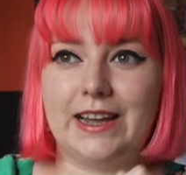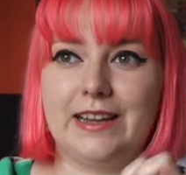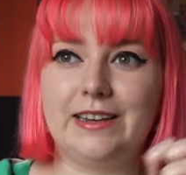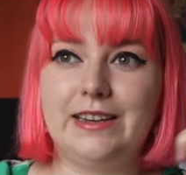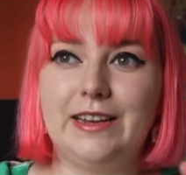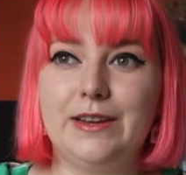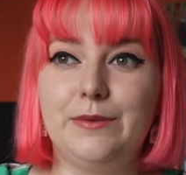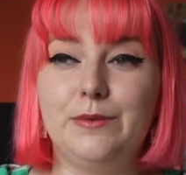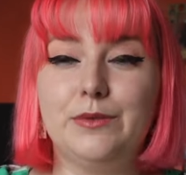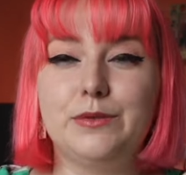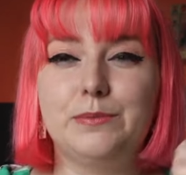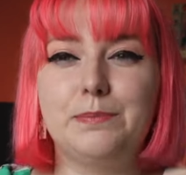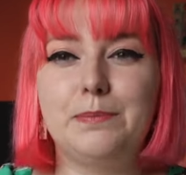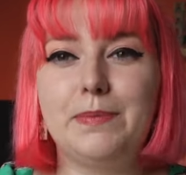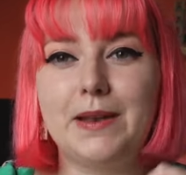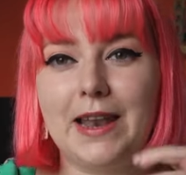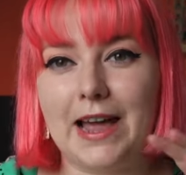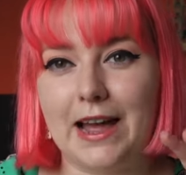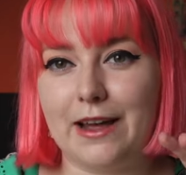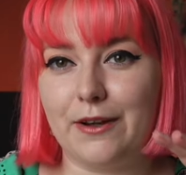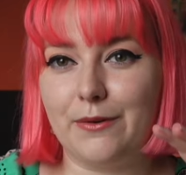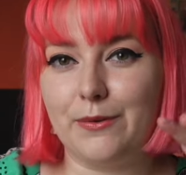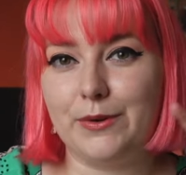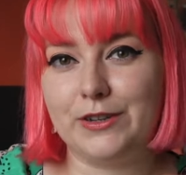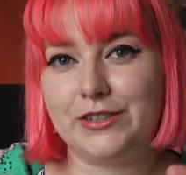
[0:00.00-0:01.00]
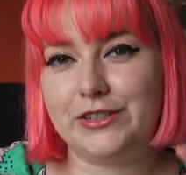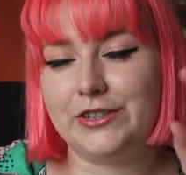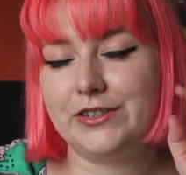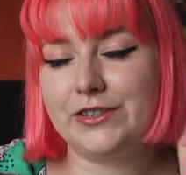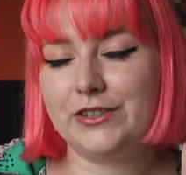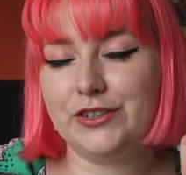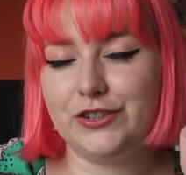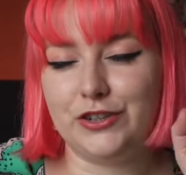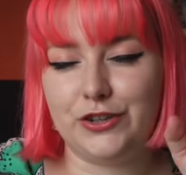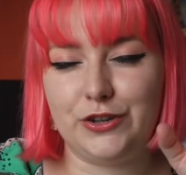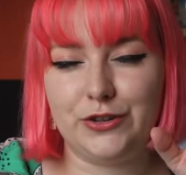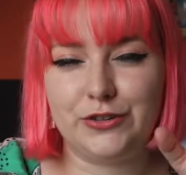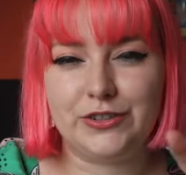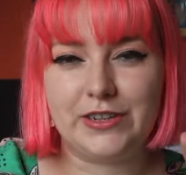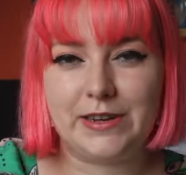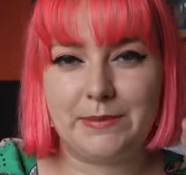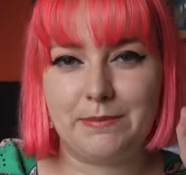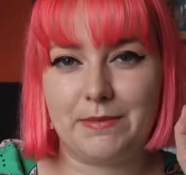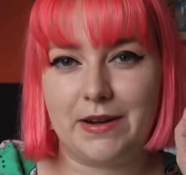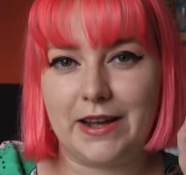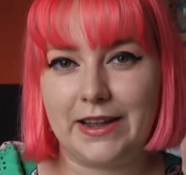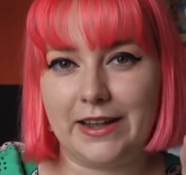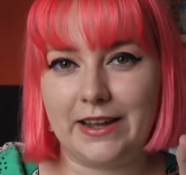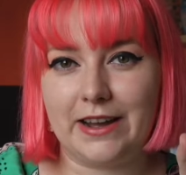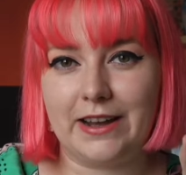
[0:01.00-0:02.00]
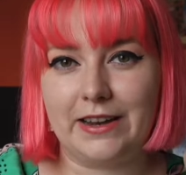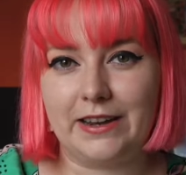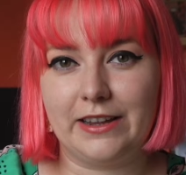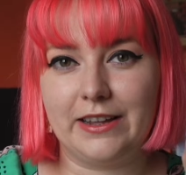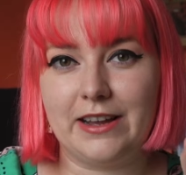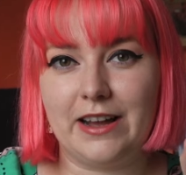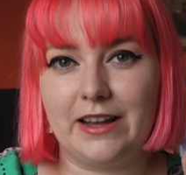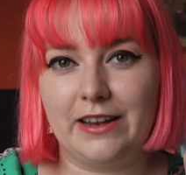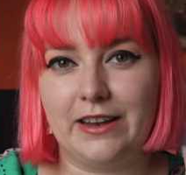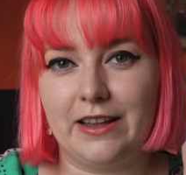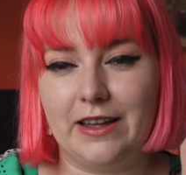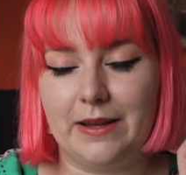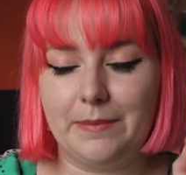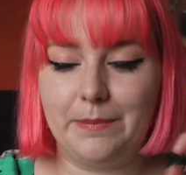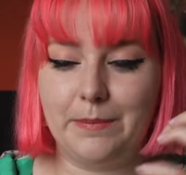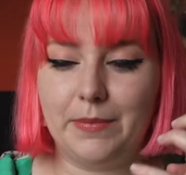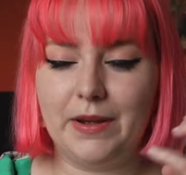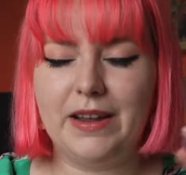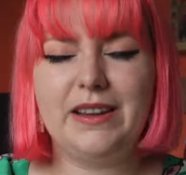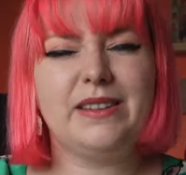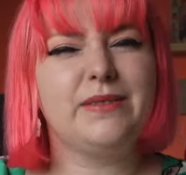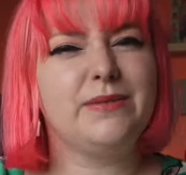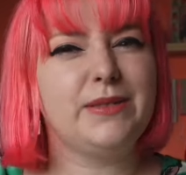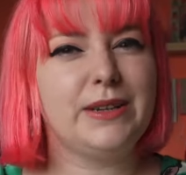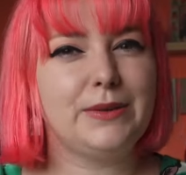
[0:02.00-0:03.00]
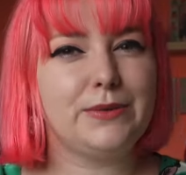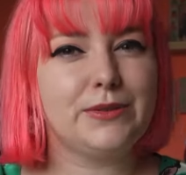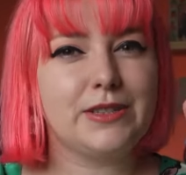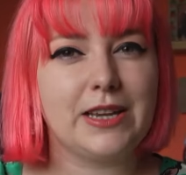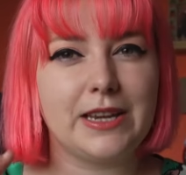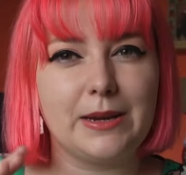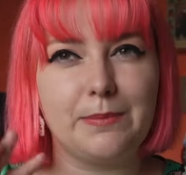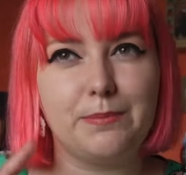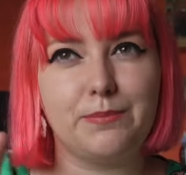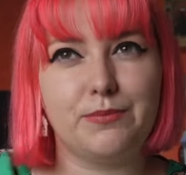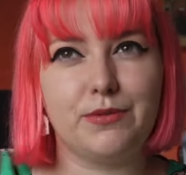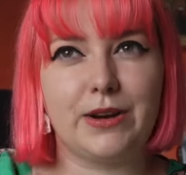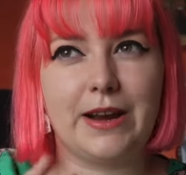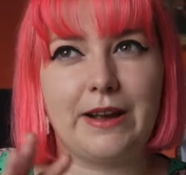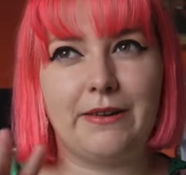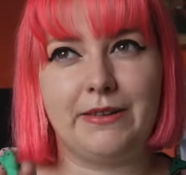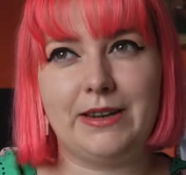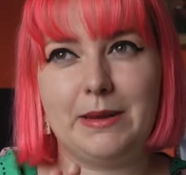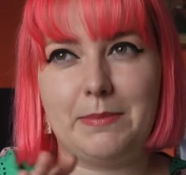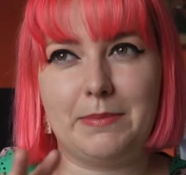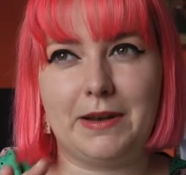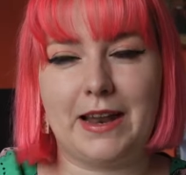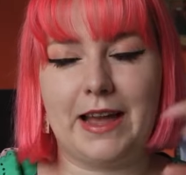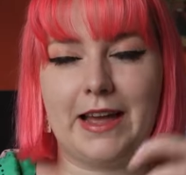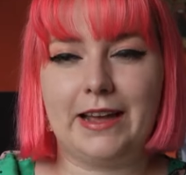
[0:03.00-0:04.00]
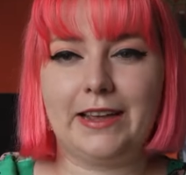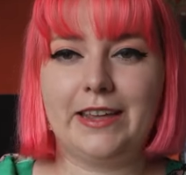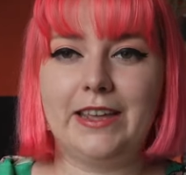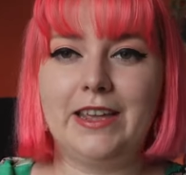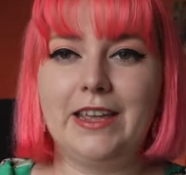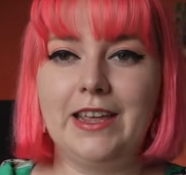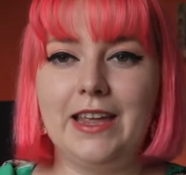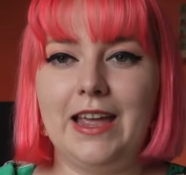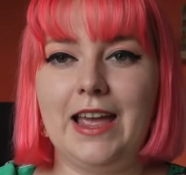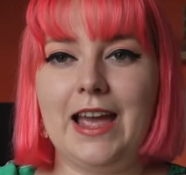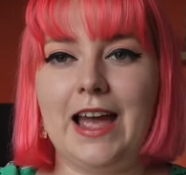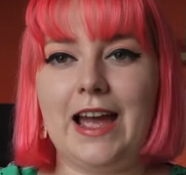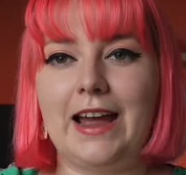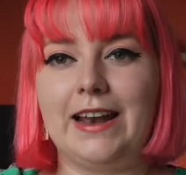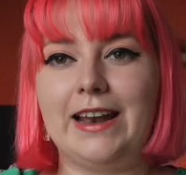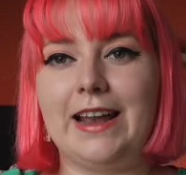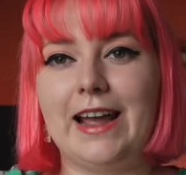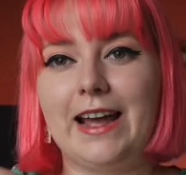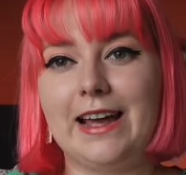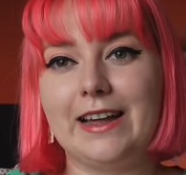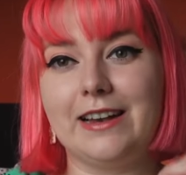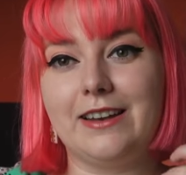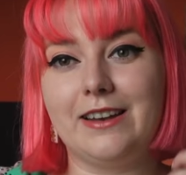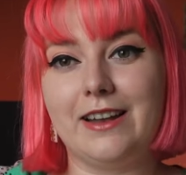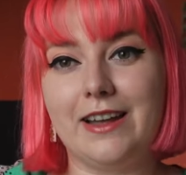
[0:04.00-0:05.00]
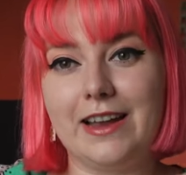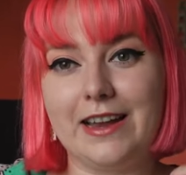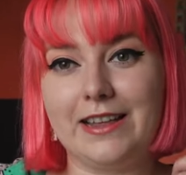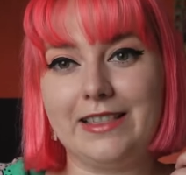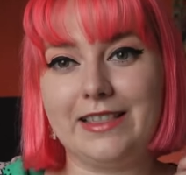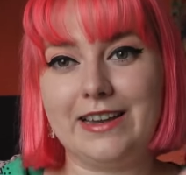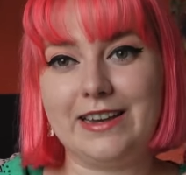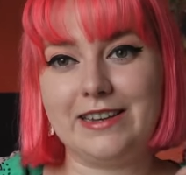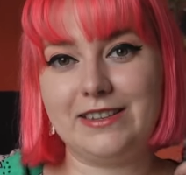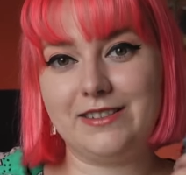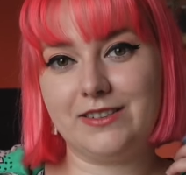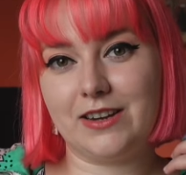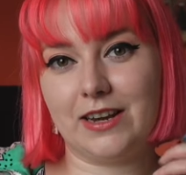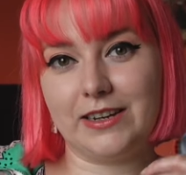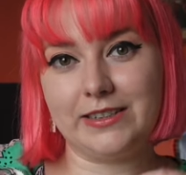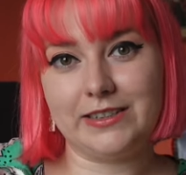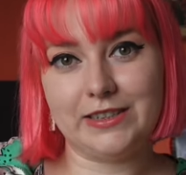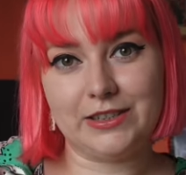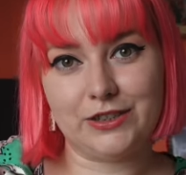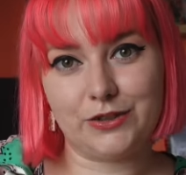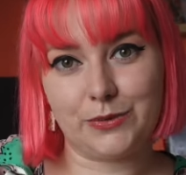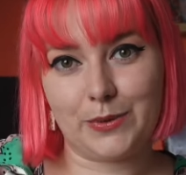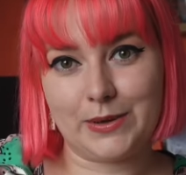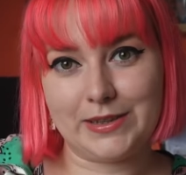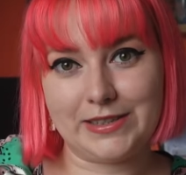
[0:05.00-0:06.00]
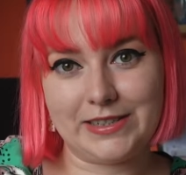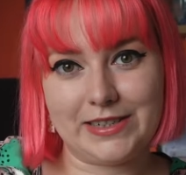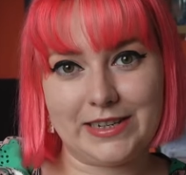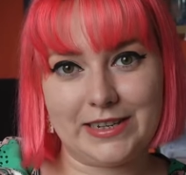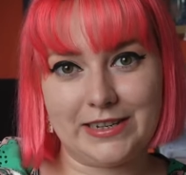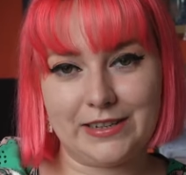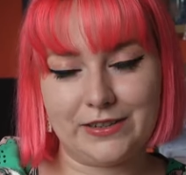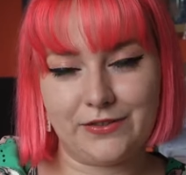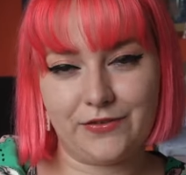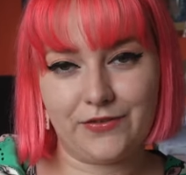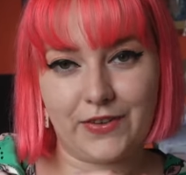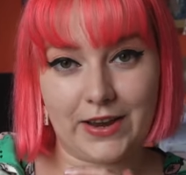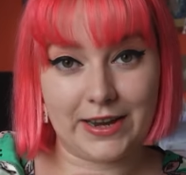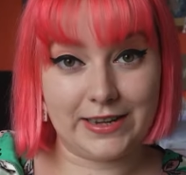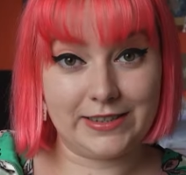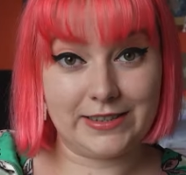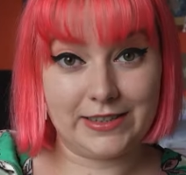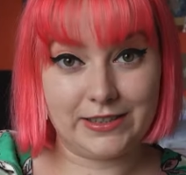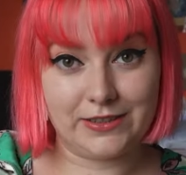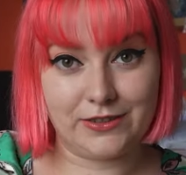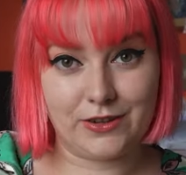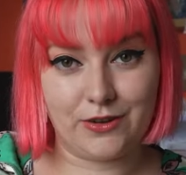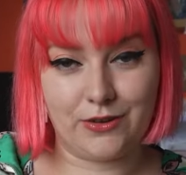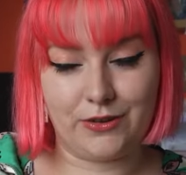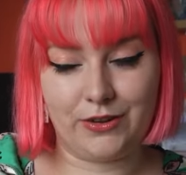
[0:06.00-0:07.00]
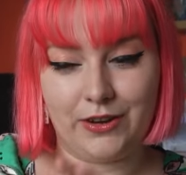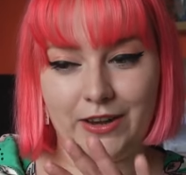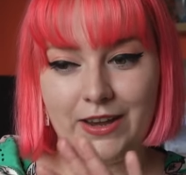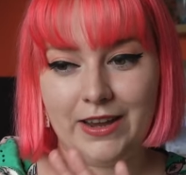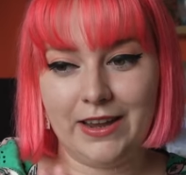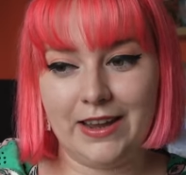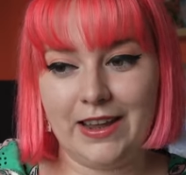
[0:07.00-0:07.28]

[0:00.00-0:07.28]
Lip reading: It was black, which isn't usually my kind of colour, but it was like browny black, and it had like these 1920s faces on.